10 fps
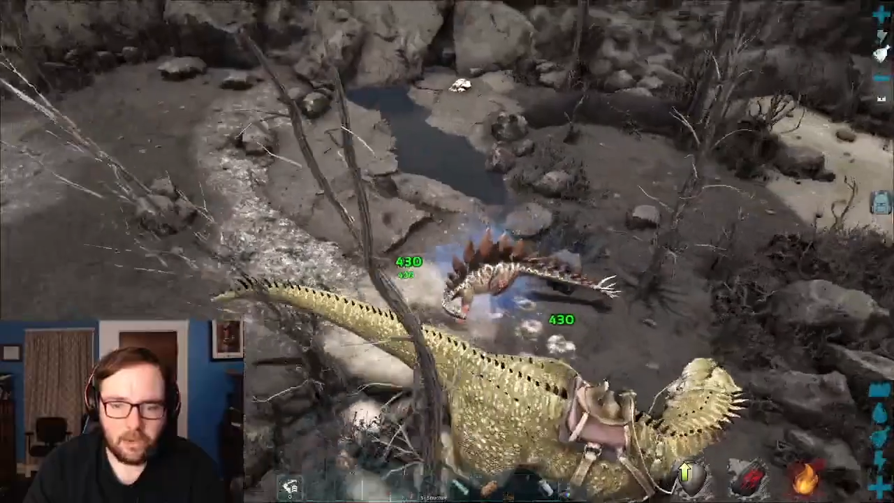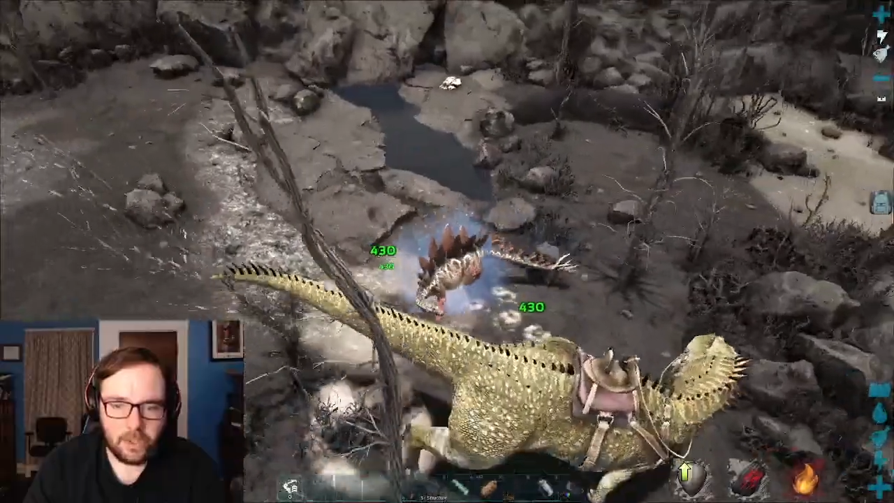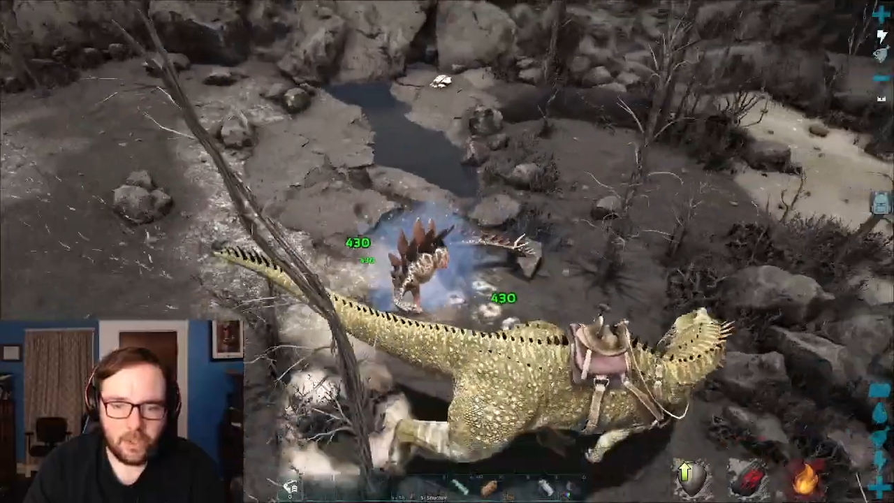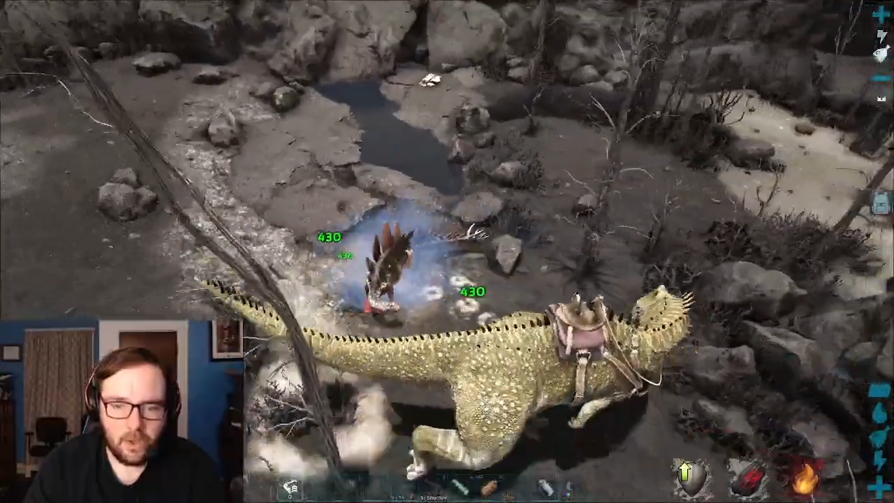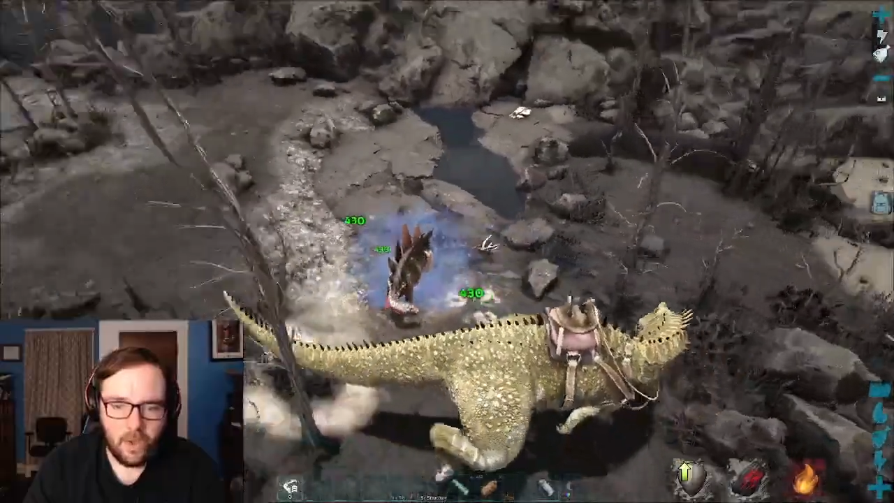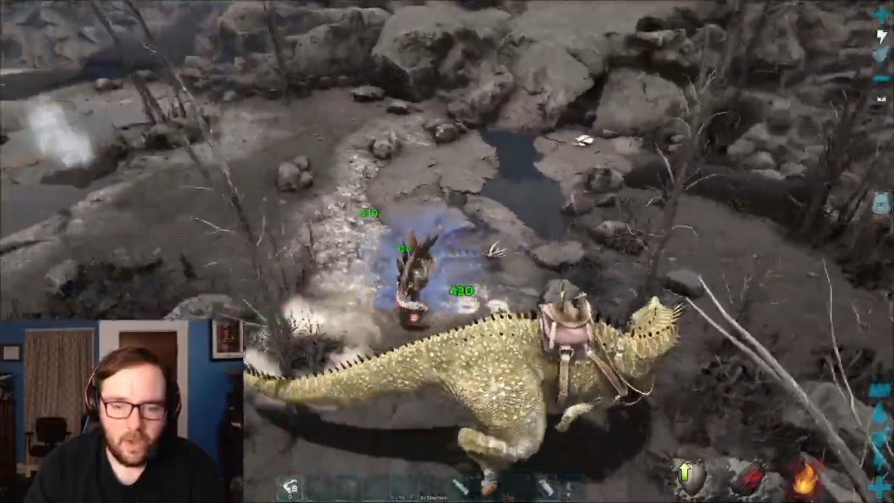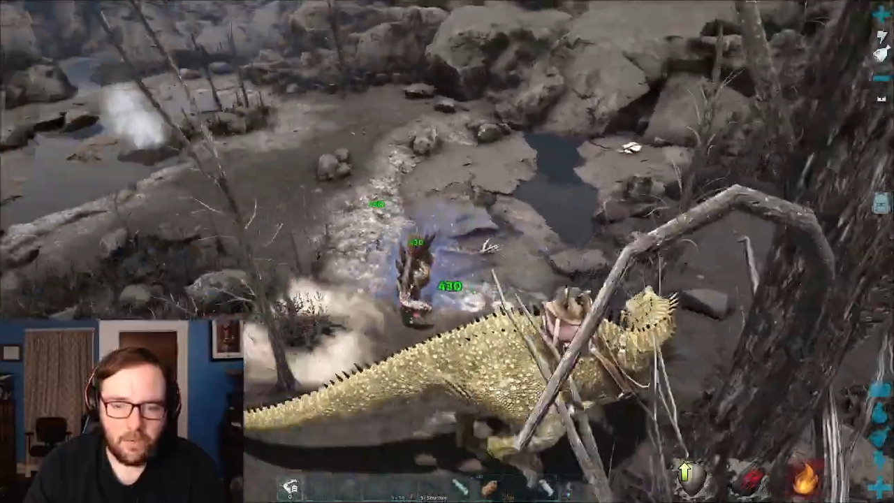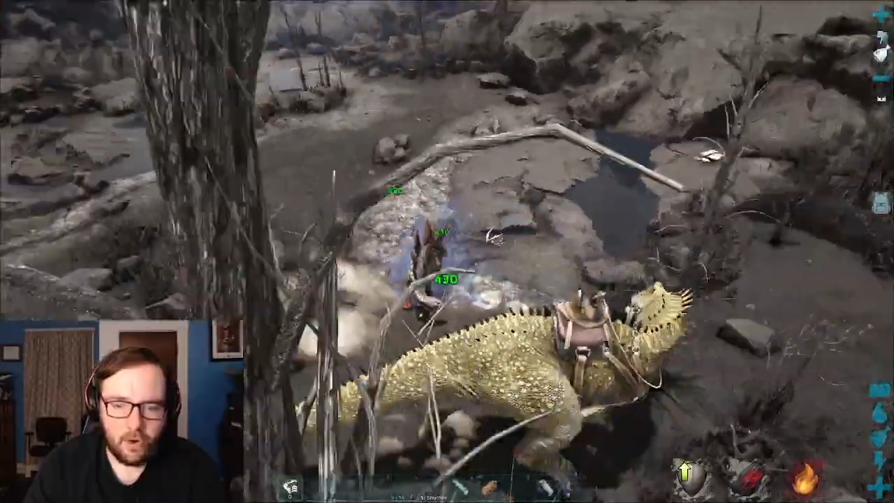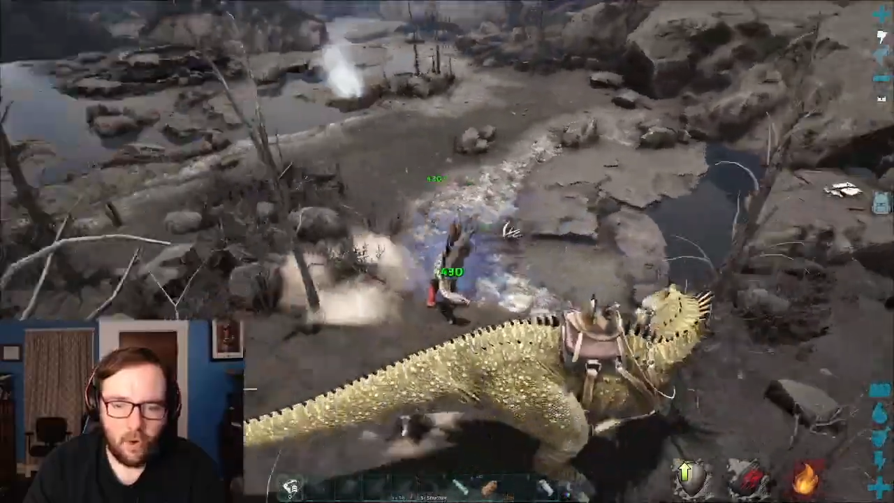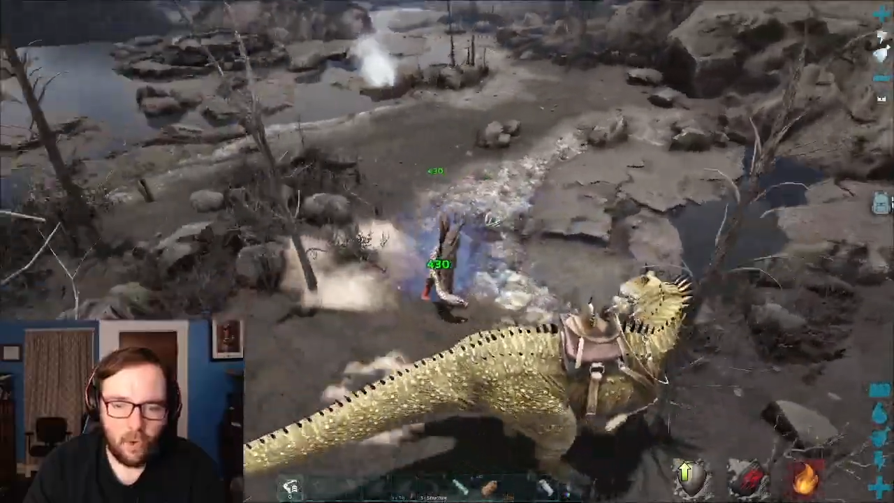so
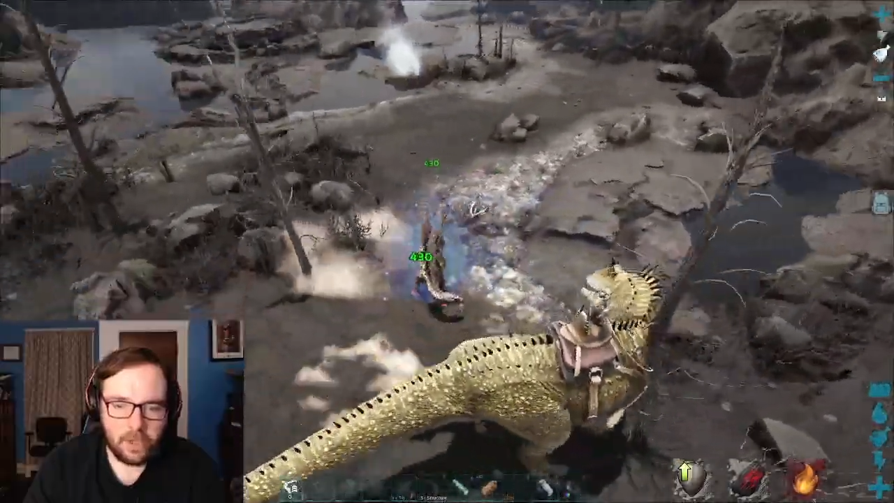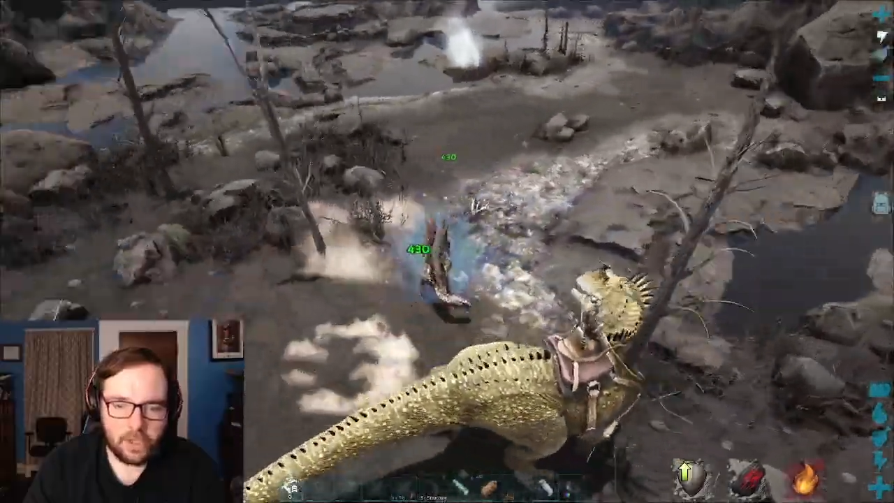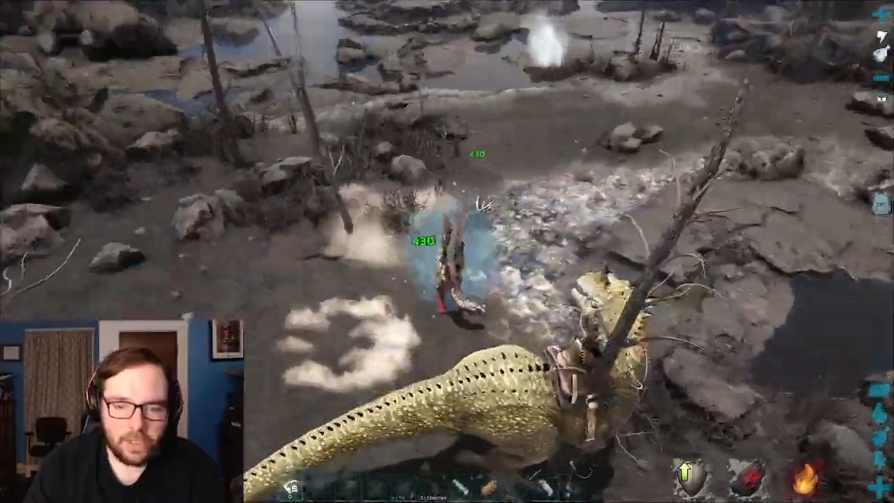of course